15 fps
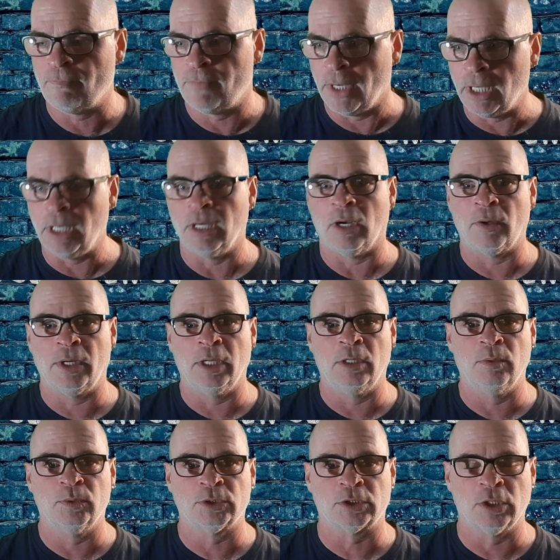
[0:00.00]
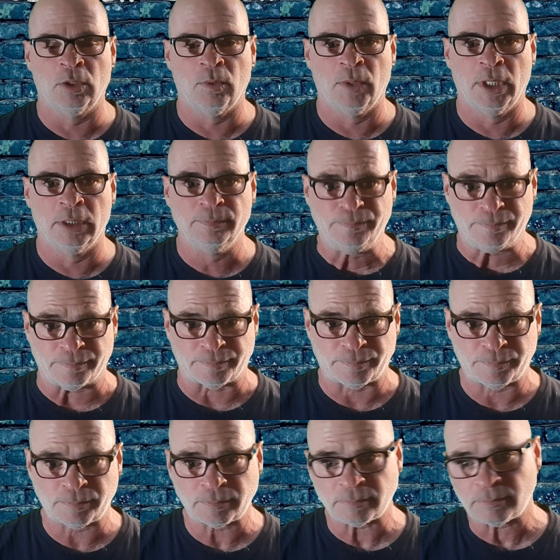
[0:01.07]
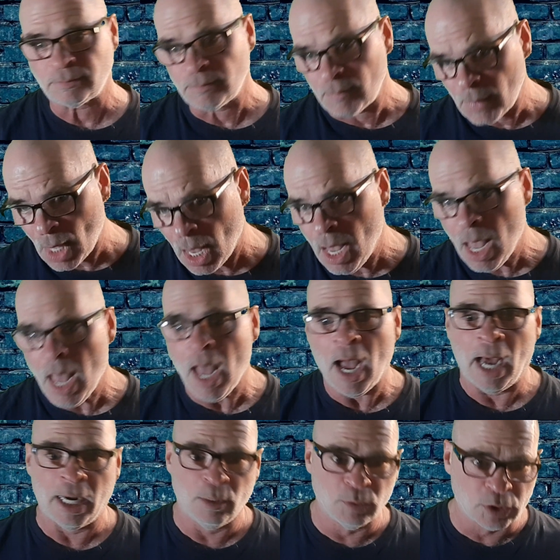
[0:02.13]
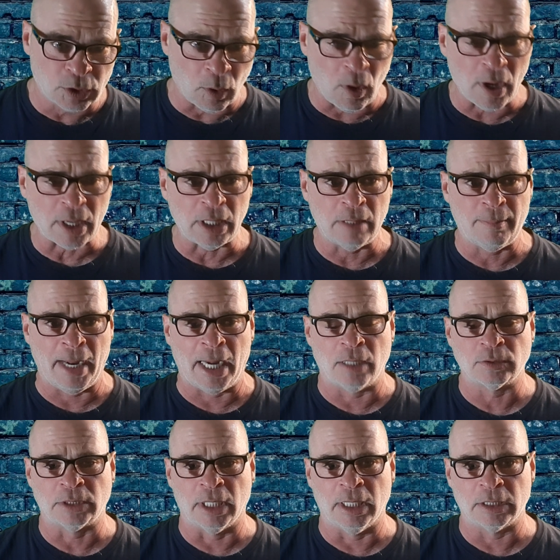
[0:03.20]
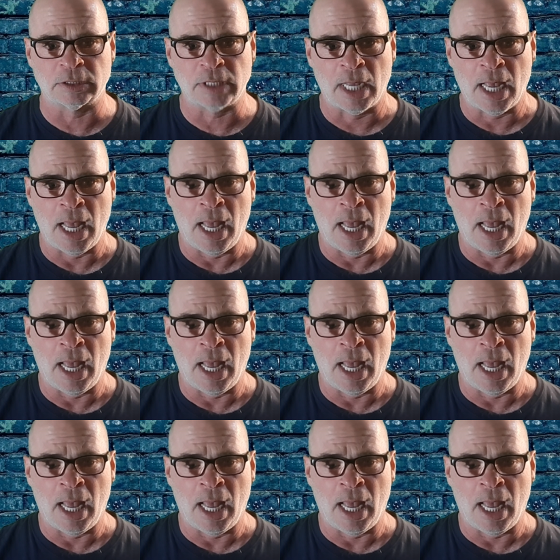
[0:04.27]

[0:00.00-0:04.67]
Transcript: a video that he was doing, and he was talking about this.